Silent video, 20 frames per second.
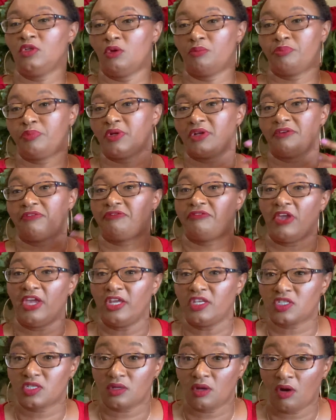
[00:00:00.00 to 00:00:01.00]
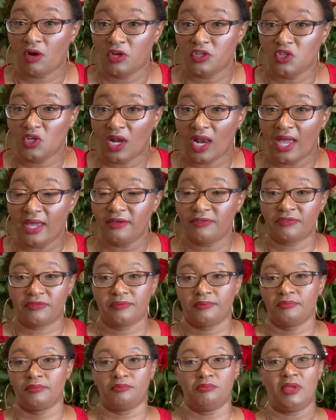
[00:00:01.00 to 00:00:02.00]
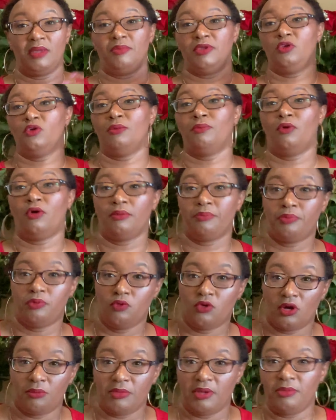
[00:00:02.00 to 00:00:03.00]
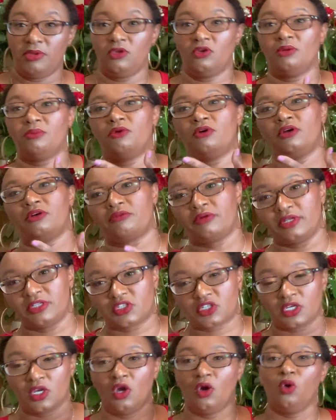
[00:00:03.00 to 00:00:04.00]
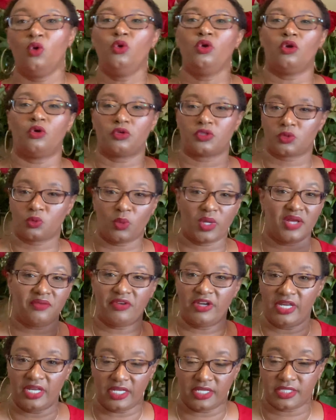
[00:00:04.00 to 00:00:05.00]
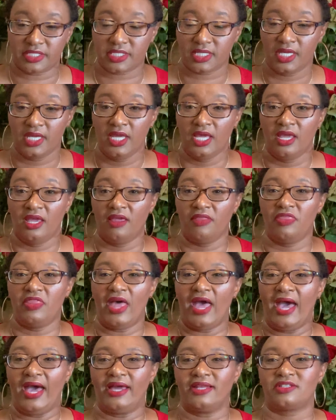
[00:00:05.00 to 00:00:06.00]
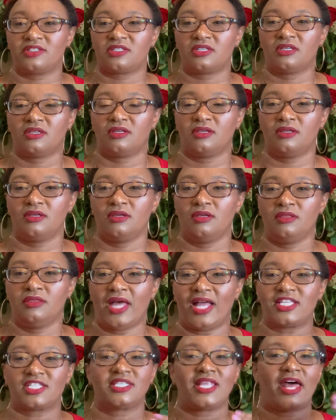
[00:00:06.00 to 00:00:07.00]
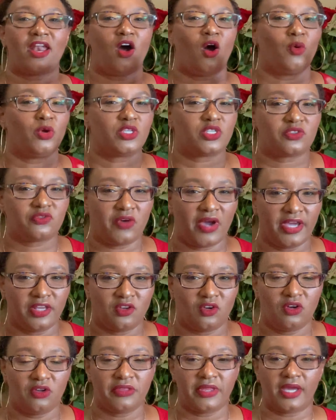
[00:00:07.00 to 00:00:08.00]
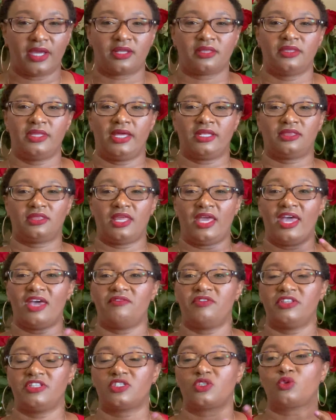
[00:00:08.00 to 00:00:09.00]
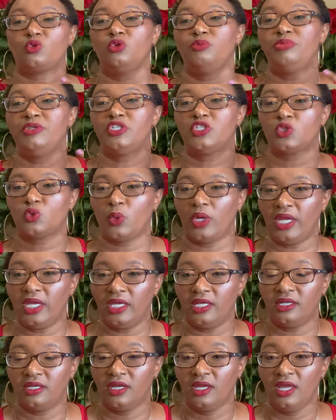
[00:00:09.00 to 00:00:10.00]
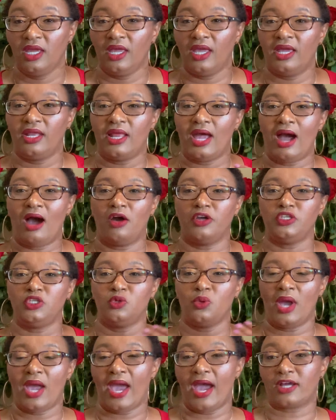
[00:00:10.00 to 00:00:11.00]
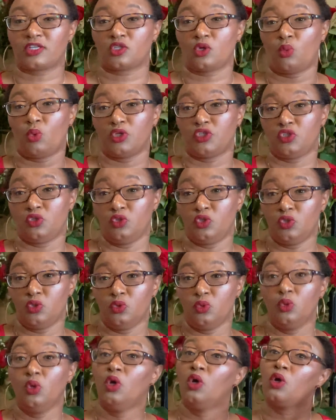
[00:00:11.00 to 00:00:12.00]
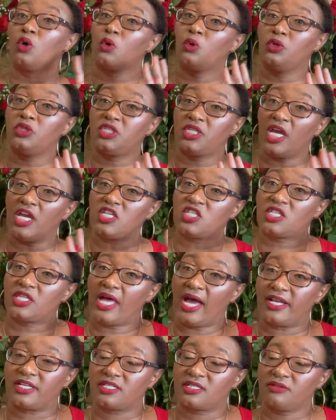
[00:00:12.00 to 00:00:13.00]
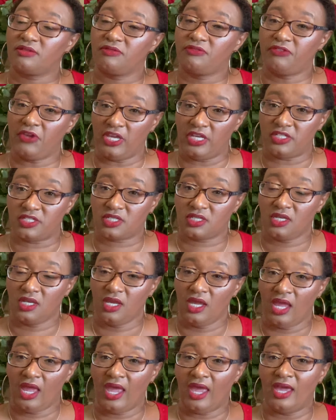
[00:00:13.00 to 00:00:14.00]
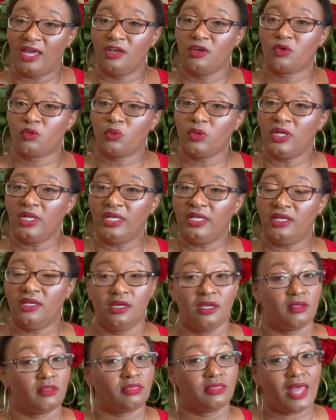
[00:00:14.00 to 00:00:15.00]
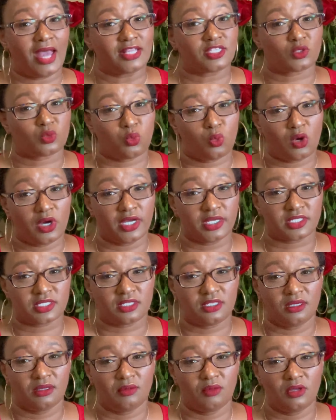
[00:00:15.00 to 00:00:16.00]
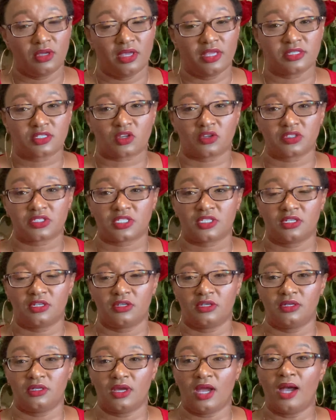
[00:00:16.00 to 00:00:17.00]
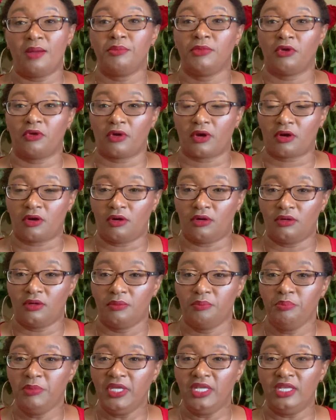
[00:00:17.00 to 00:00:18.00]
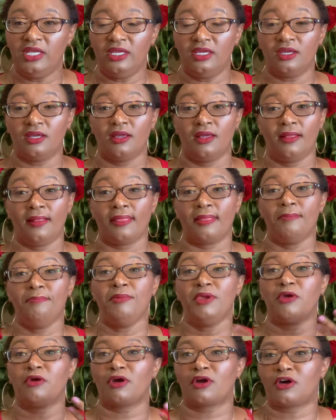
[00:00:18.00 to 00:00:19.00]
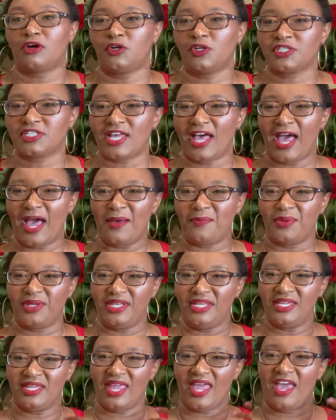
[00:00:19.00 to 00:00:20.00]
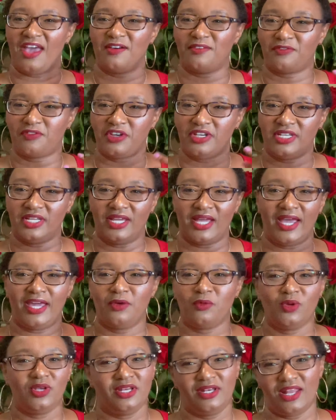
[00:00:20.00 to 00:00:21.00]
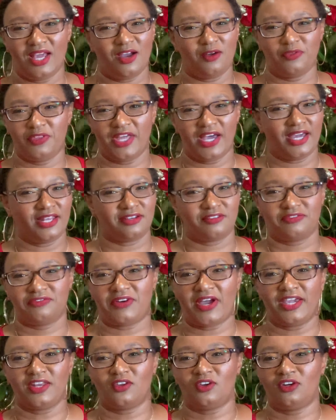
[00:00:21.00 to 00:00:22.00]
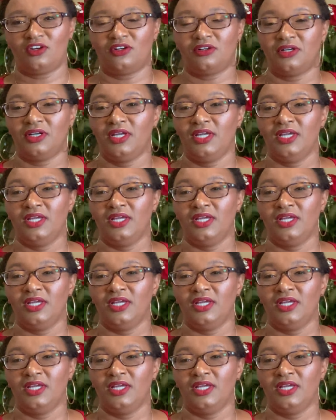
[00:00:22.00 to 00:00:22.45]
put a fate on your life, maybe you're born poor, maybe you're born rich, who knows, whatever it is, that's not always final, that the heavens could be swayed, and how you act or what you do could change that fate. And really that's what is considered a miracle, meaning miracles are happening every day. I really love that final